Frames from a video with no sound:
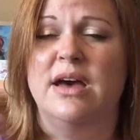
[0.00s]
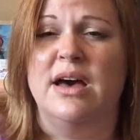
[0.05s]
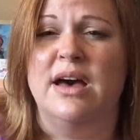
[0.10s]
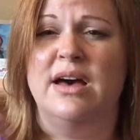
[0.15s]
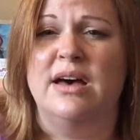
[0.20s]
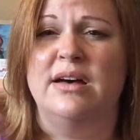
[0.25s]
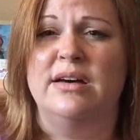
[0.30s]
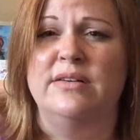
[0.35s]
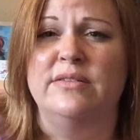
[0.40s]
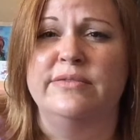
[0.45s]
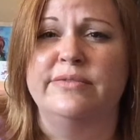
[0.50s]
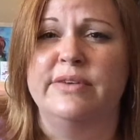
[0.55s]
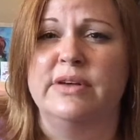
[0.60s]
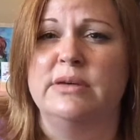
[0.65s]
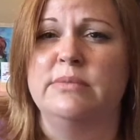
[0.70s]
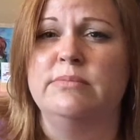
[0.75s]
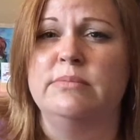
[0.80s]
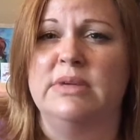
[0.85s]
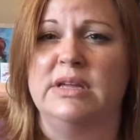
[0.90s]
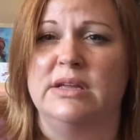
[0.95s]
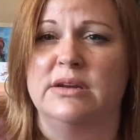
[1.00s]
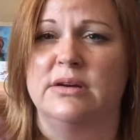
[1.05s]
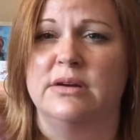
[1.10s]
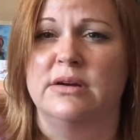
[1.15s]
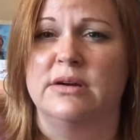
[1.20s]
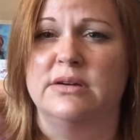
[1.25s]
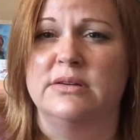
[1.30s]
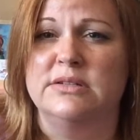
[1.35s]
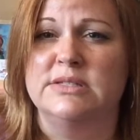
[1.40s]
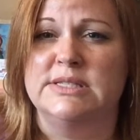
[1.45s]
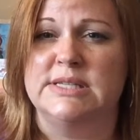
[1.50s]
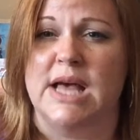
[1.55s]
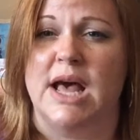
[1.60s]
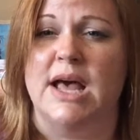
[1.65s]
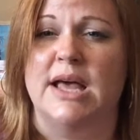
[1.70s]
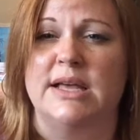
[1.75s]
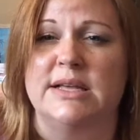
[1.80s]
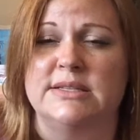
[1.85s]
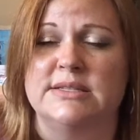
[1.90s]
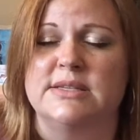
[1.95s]
of a meter
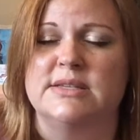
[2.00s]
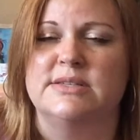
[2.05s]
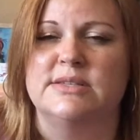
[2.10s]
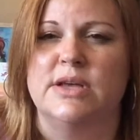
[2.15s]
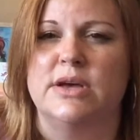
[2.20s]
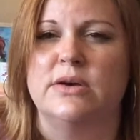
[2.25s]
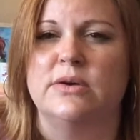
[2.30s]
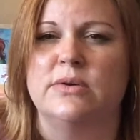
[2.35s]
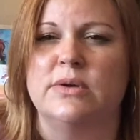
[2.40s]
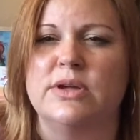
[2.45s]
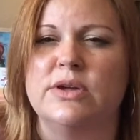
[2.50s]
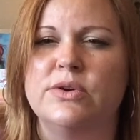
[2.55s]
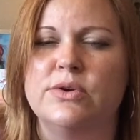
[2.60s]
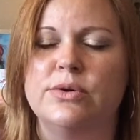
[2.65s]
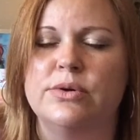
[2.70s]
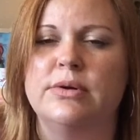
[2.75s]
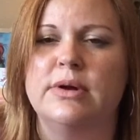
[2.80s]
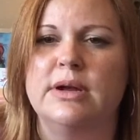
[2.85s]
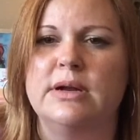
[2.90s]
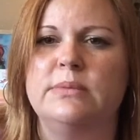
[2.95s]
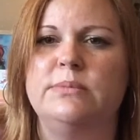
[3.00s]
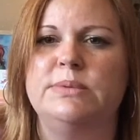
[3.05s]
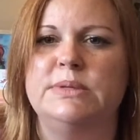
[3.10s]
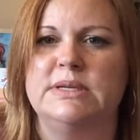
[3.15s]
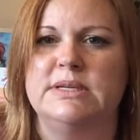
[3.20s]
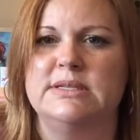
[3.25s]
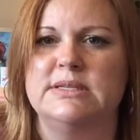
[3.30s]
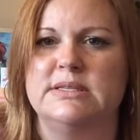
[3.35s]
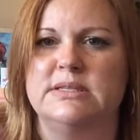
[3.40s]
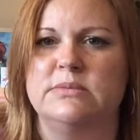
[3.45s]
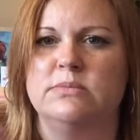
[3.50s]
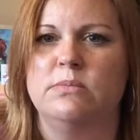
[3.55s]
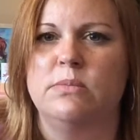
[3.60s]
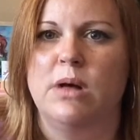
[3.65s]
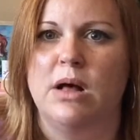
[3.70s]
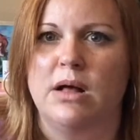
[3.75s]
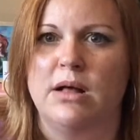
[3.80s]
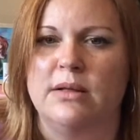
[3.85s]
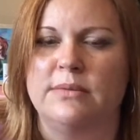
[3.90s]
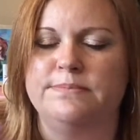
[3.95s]
size, so incredibly
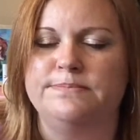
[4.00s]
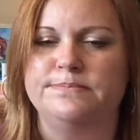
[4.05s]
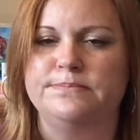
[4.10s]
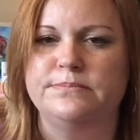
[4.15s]
small.